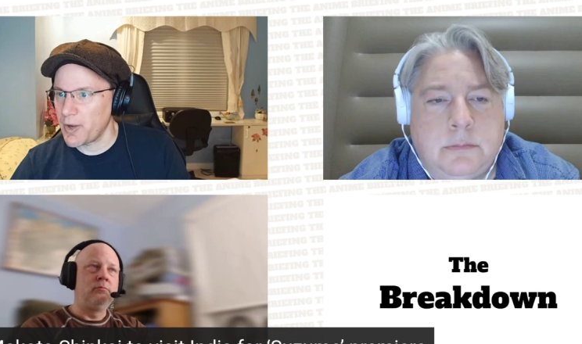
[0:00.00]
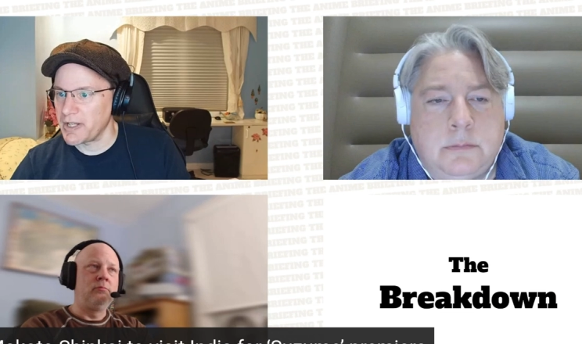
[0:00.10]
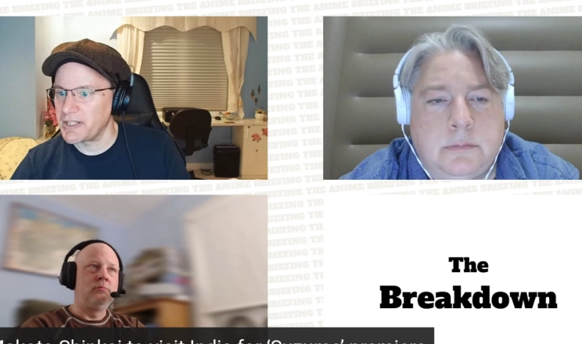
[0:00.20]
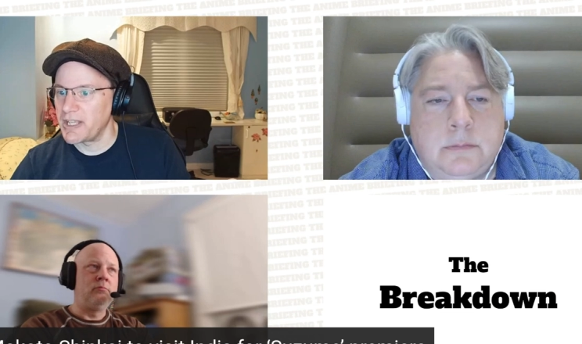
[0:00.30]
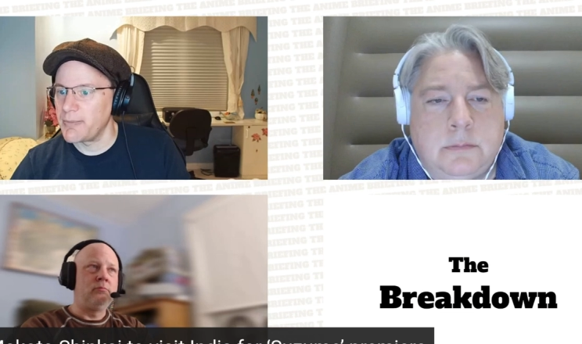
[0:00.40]

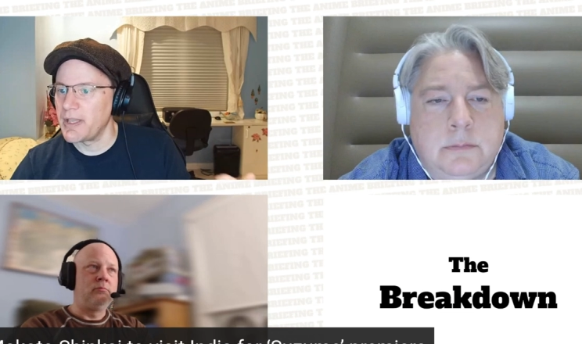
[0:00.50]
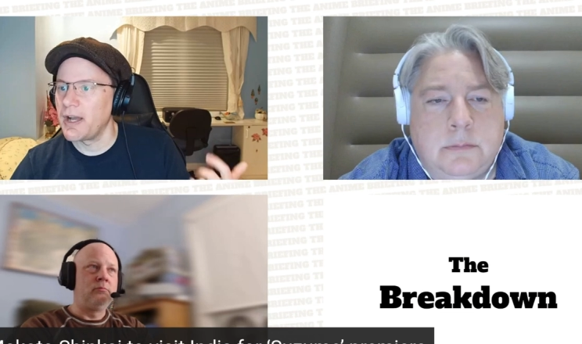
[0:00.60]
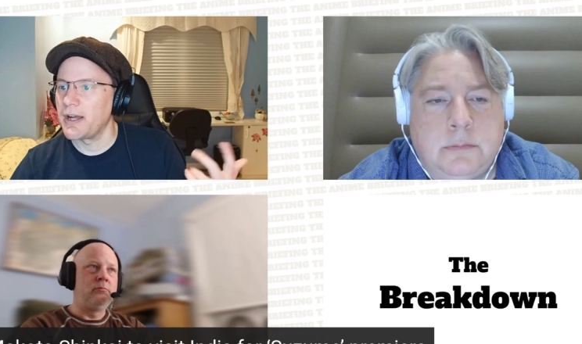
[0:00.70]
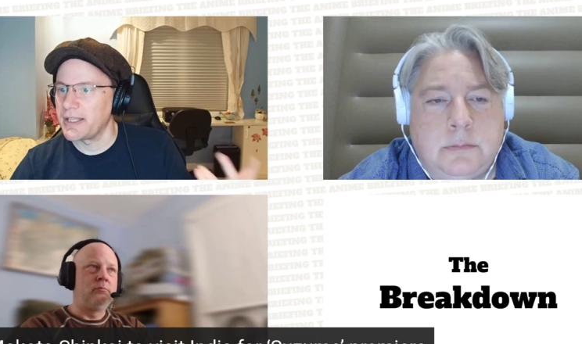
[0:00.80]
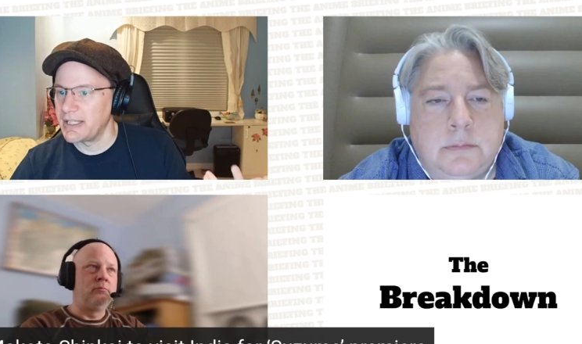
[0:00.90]

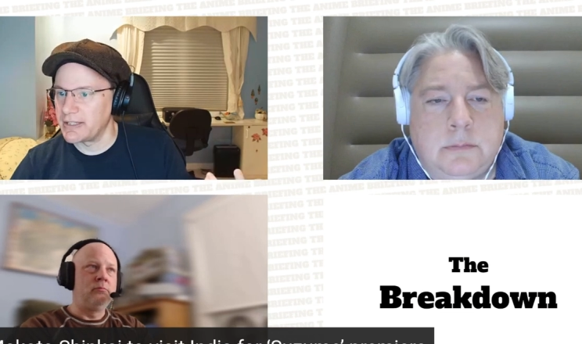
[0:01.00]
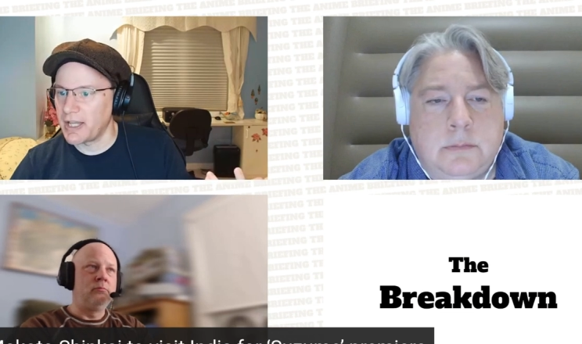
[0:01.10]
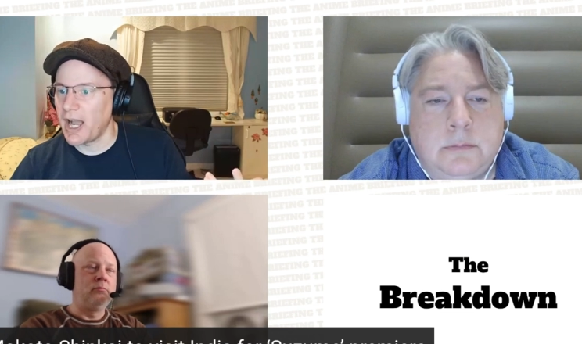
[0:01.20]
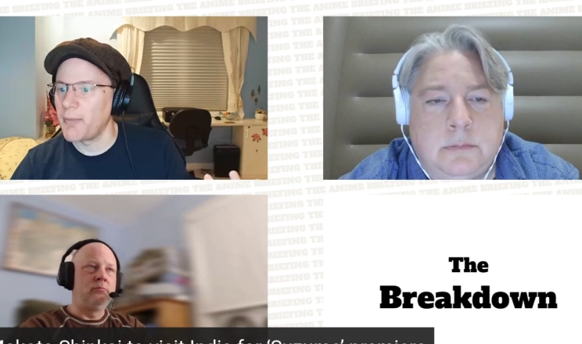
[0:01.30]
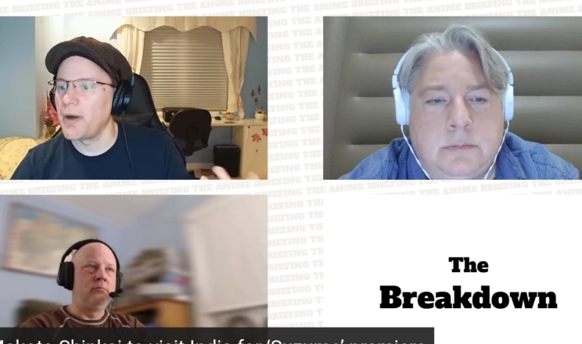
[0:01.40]
Speaker 1: Academia,
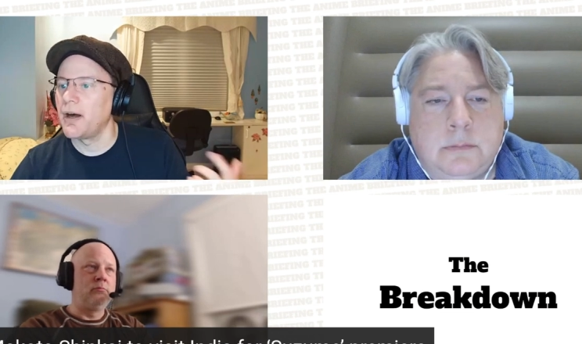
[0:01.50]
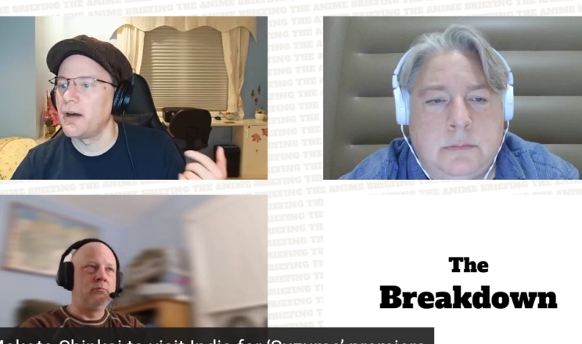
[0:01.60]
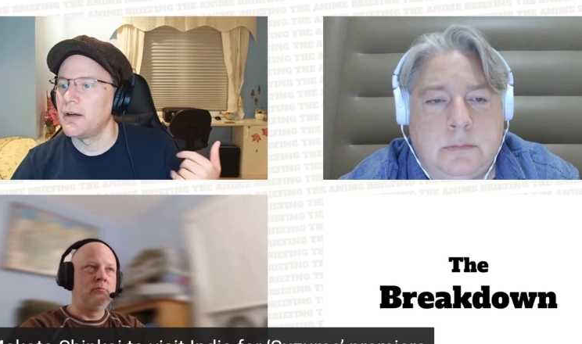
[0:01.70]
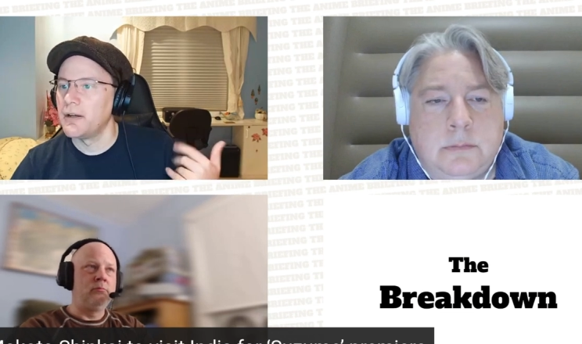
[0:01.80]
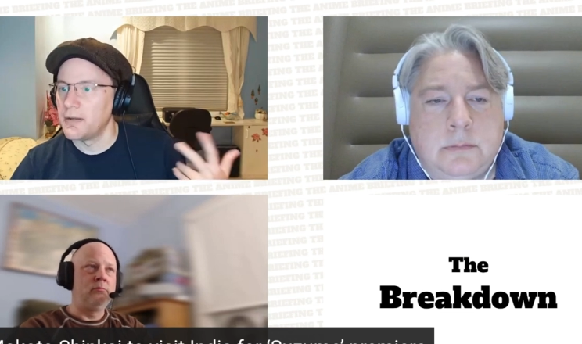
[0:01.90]

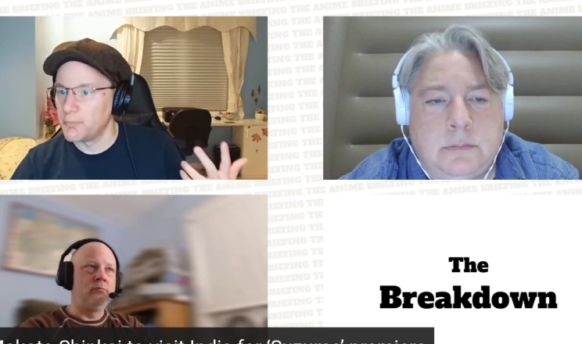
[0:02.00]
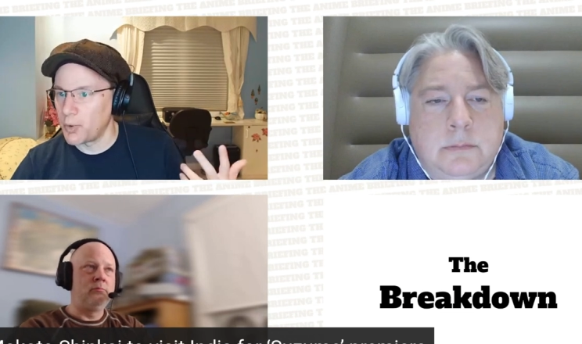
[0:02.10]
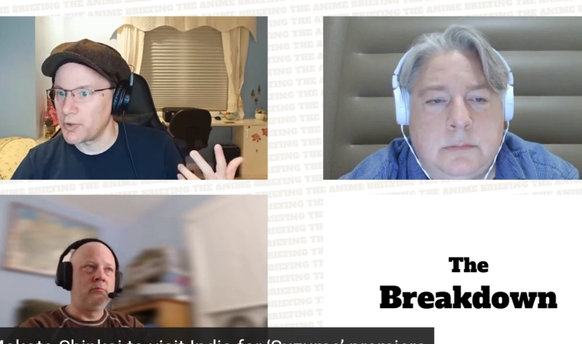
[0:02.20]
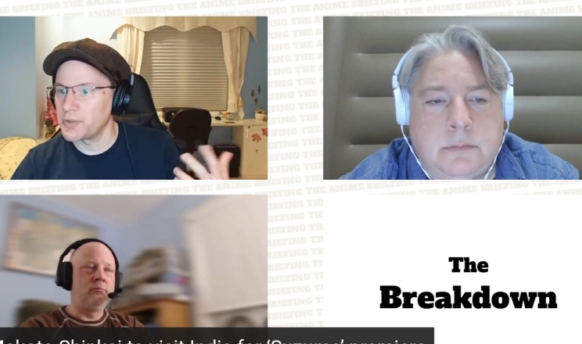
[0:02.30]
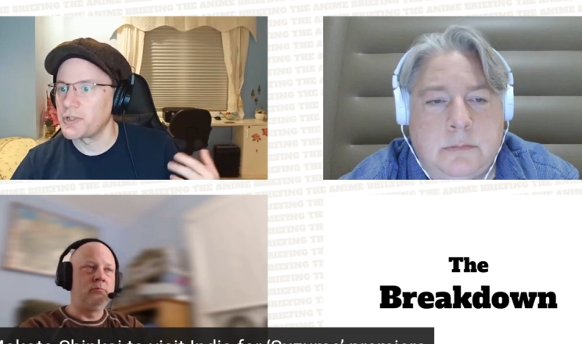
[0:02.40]
Gintama,
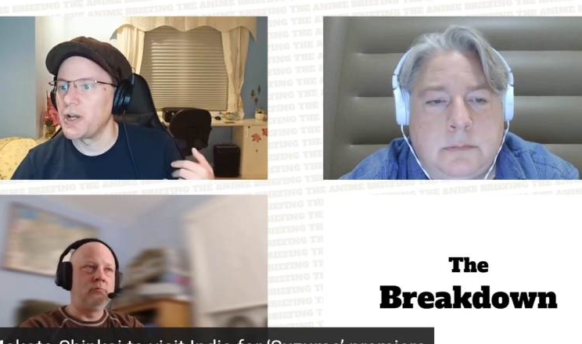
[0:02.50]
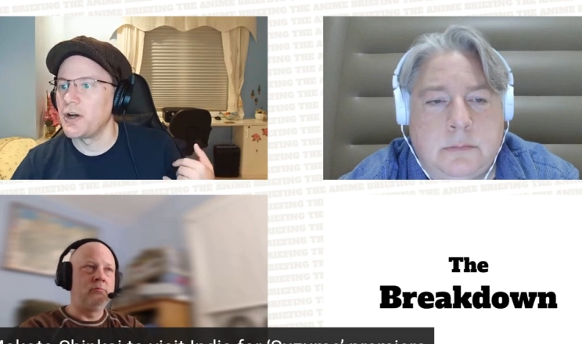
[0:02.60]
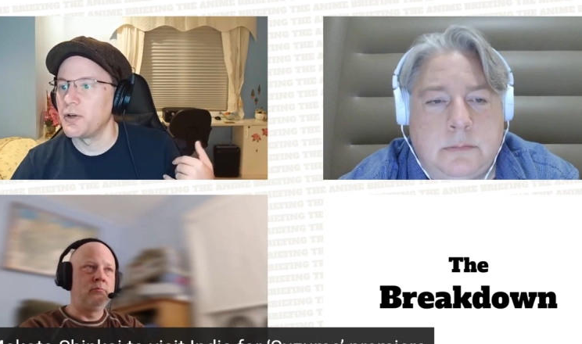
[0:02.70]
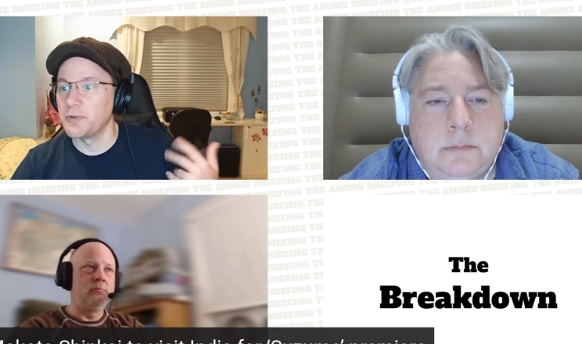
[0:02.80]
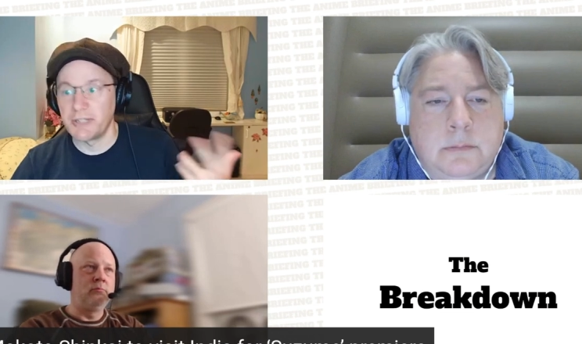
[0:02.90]

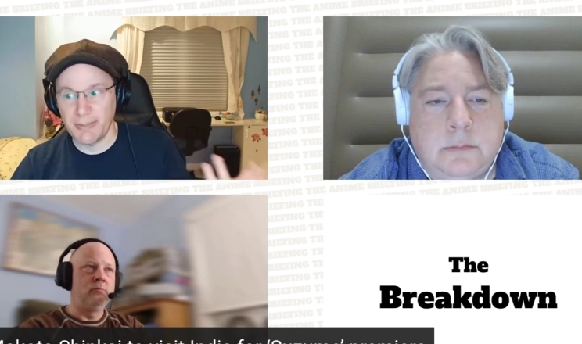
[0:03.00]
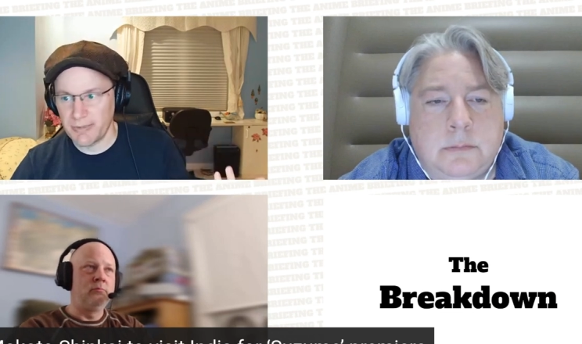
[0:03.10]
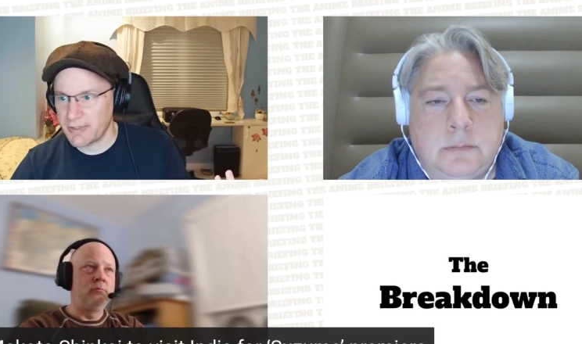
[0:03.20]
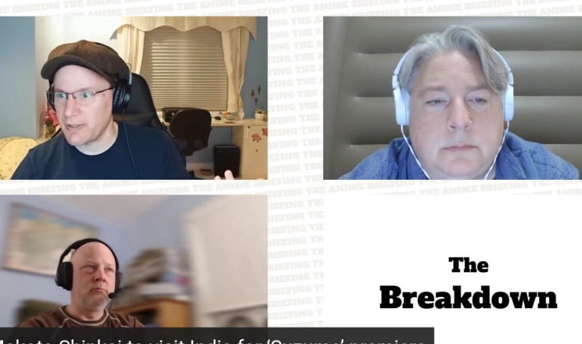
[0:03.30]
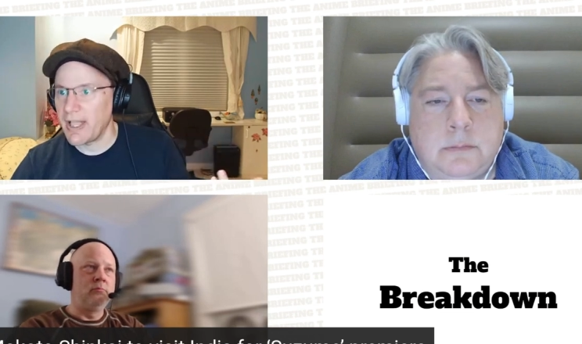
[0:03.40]
Boruto,
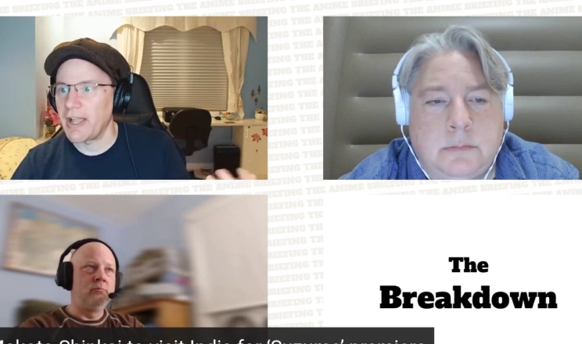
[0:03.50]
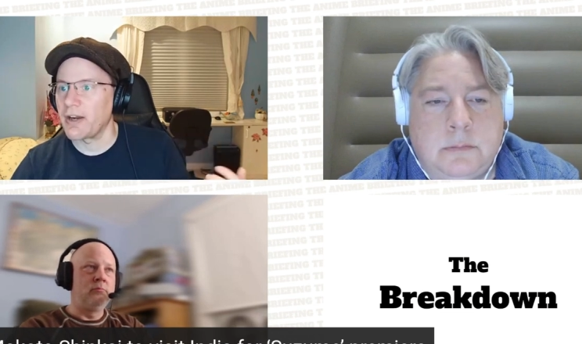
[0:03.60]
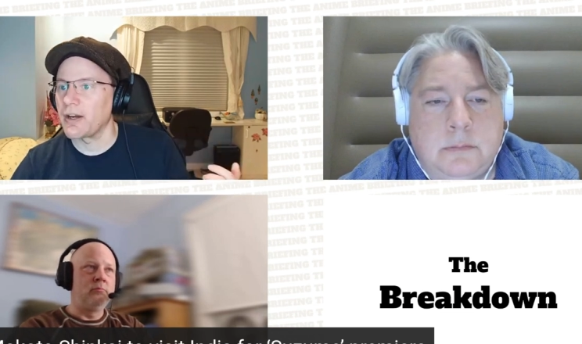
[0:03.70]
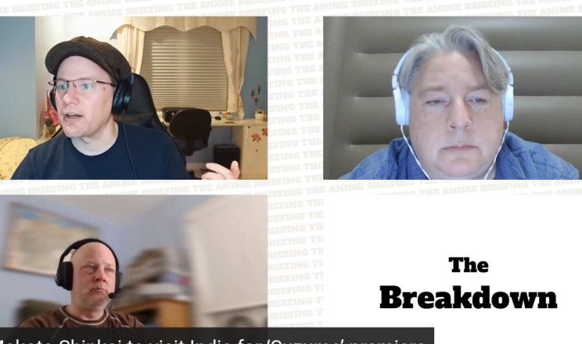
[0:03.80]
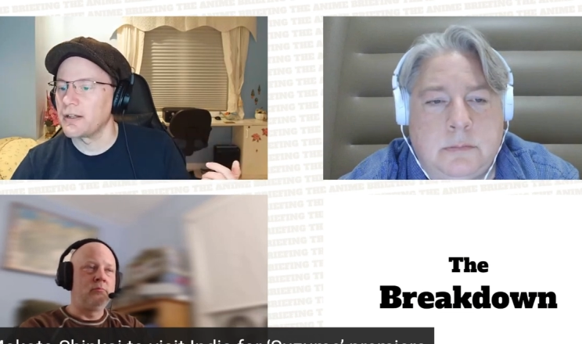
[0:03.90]
Demon
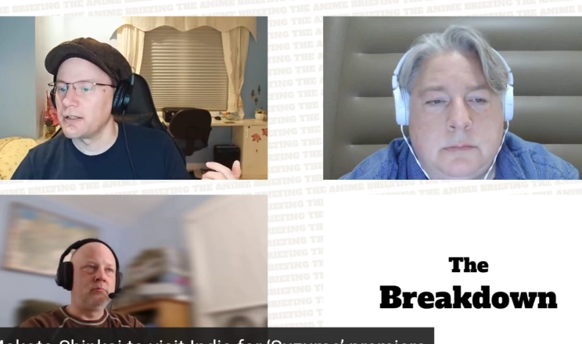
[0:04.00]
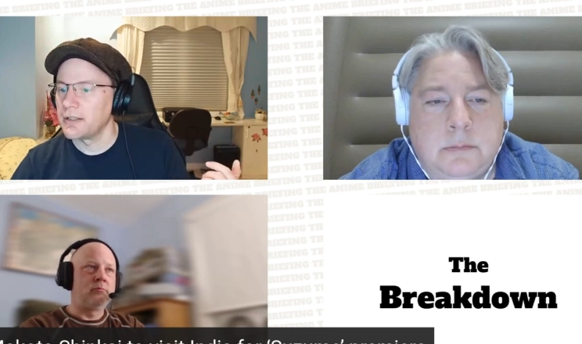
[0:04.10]
Slayer,